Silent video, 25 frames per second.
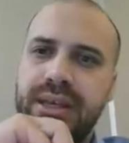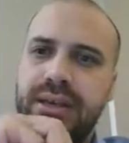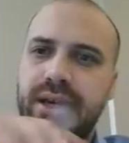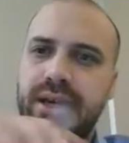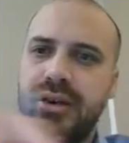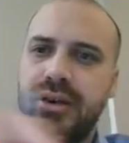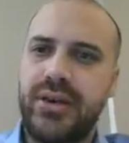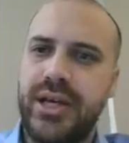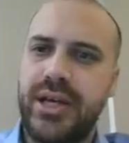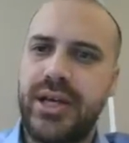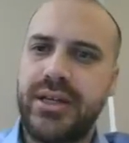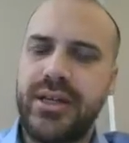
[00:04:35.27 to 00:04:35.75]

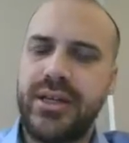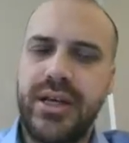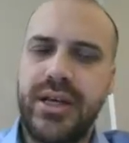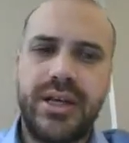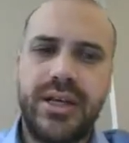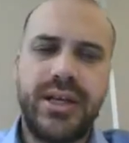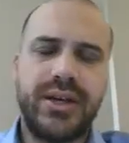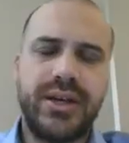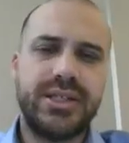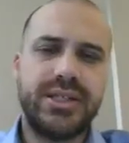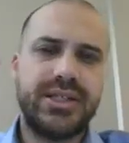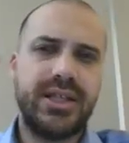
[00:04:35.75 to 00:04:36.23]
All right,
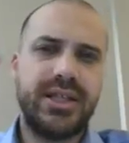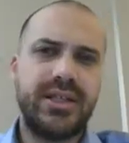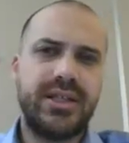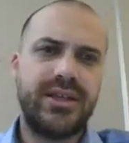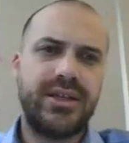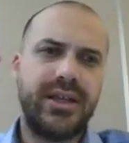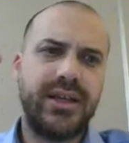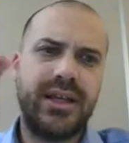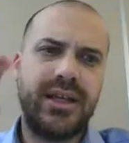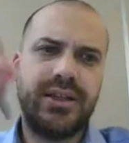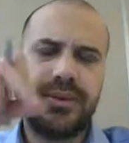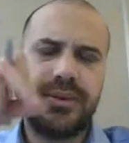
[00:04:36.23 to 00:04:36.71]
now I
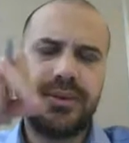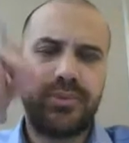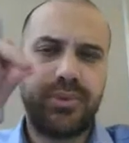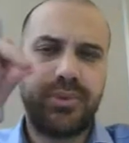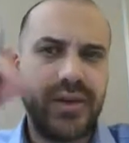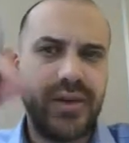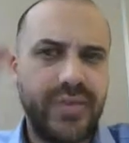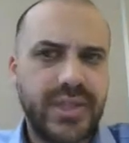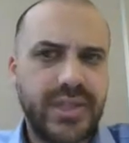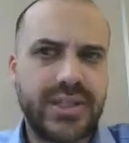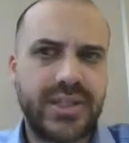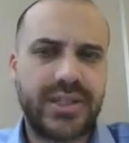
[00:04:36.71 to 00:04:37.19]
said in the
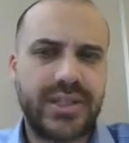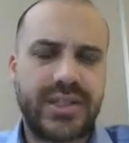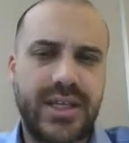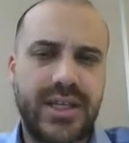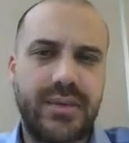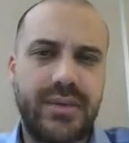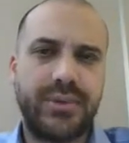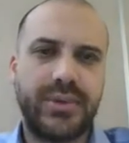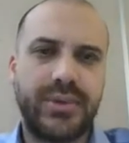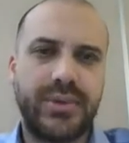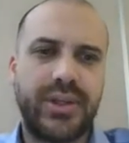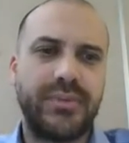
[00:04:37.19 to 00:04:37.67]
previous
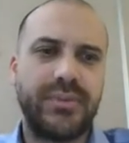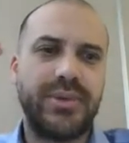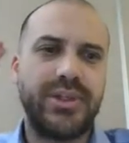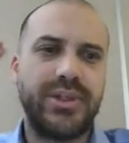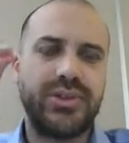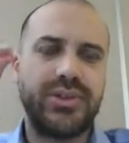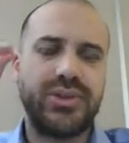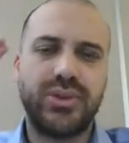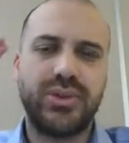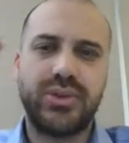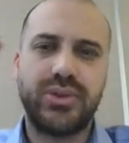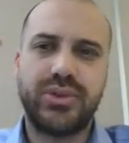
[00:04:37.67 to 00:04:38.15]
example that I'm going
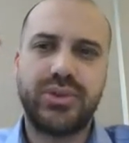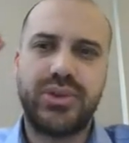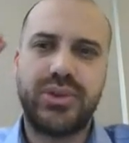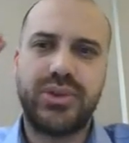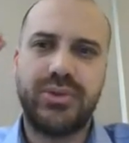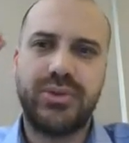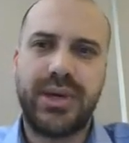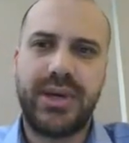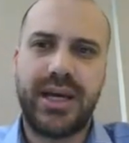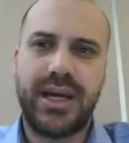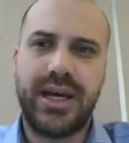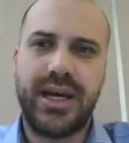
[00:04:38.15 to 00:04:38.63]
to talk to you
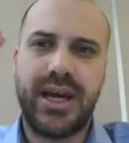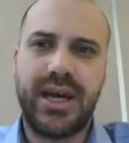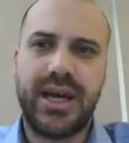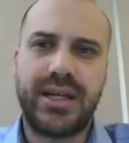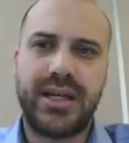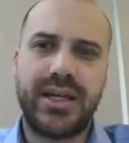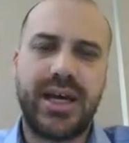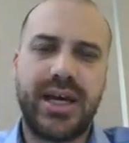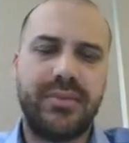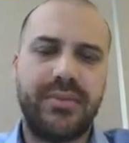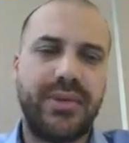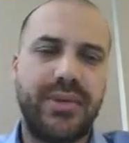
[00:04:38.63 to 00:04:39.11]
about how to
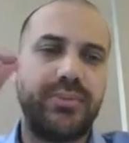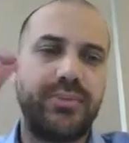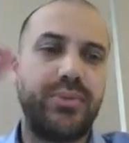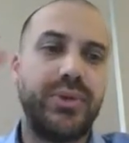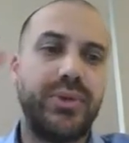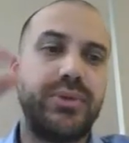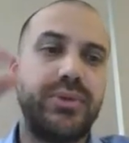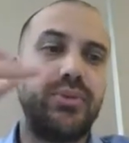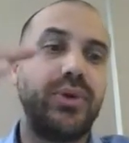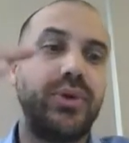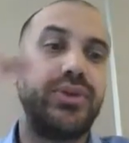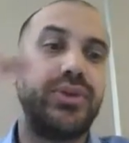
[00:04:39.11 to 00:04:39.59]
come up
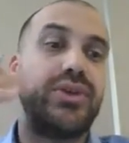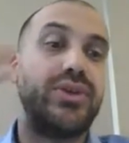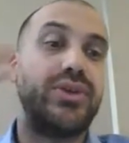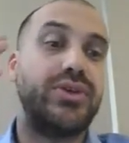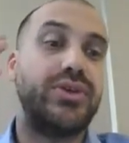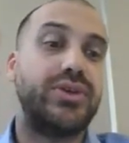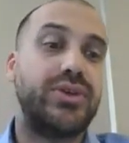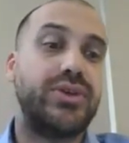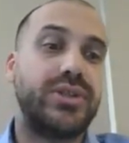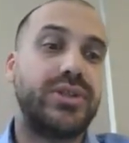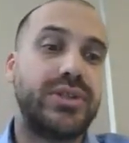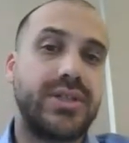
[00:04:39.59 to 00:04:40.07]
with what the
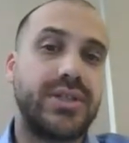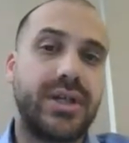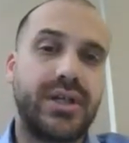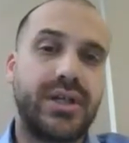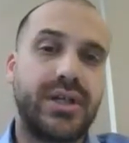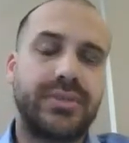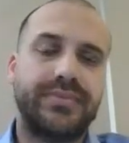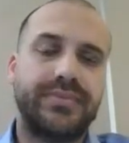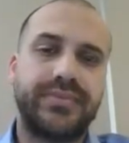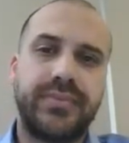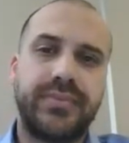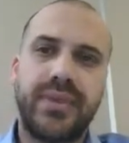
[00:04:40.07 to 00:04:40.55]
units are.
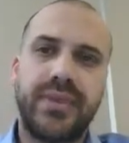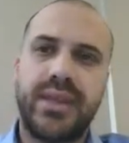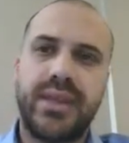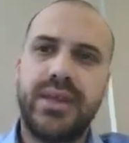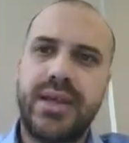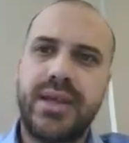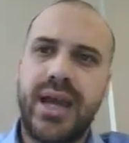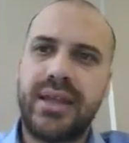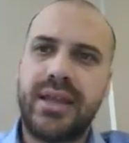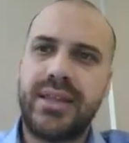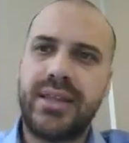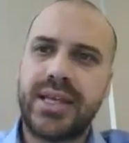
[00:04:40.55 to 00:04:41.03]

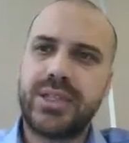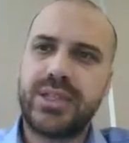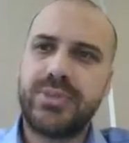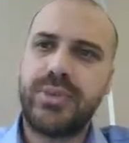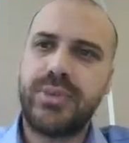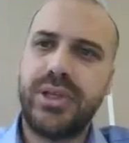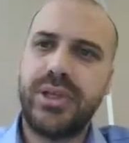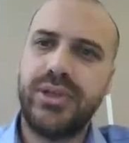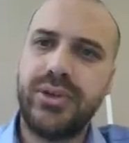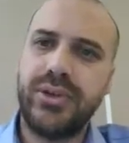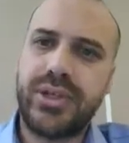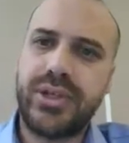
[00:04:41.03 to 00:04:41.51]
And that's
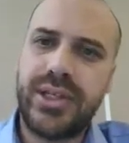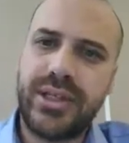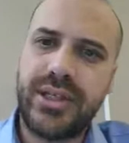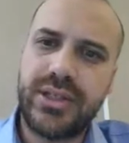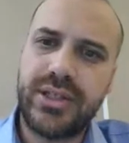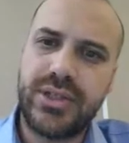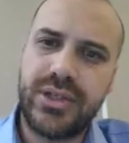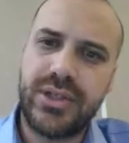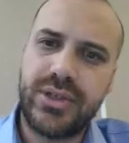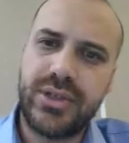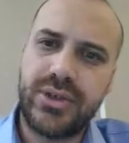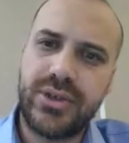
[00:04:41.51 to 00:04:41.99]
by looking at
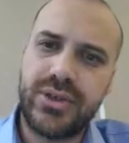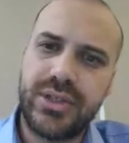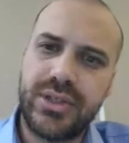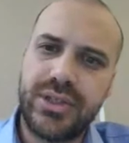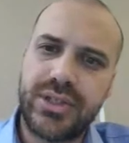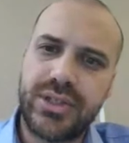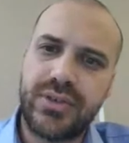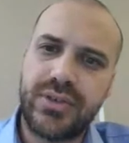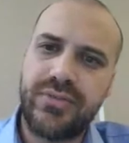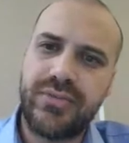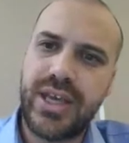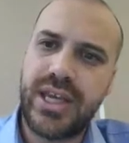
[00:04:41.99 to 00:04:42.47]
the
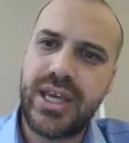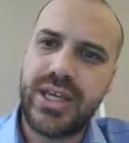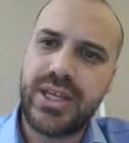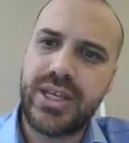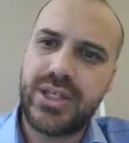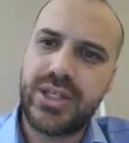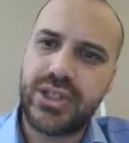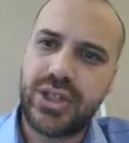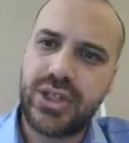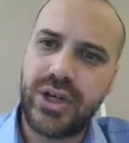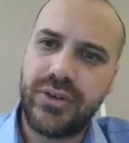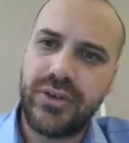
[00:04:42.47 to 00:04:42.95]
units of
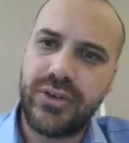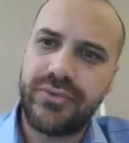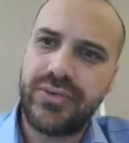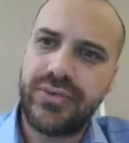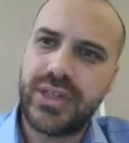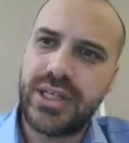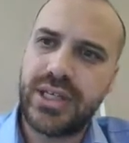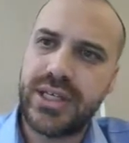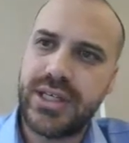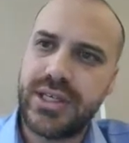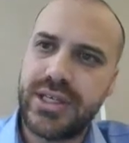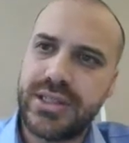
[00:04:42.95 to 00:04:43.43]
each of
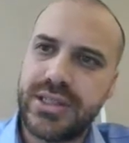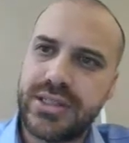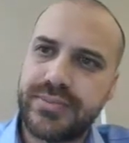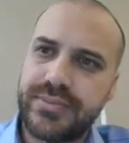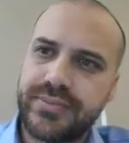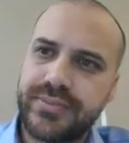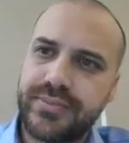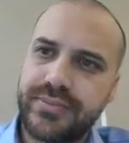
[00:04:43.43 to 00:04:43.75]
these.